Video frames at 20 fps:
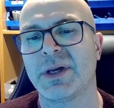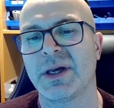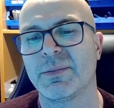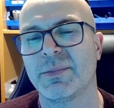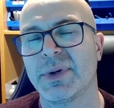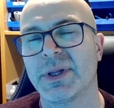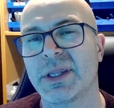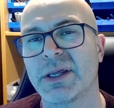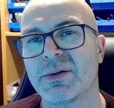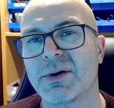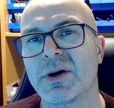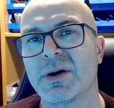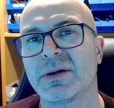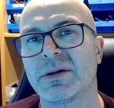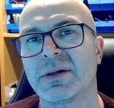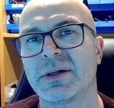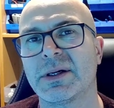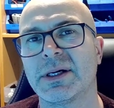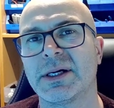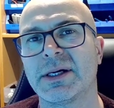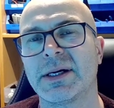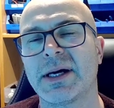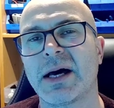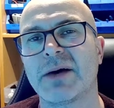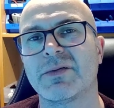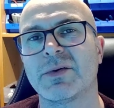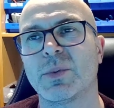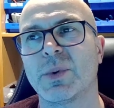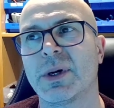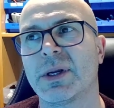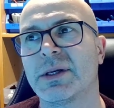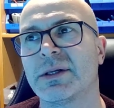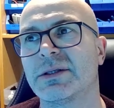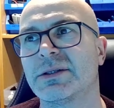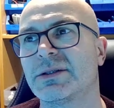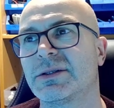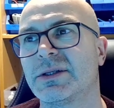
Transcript: but there are other ones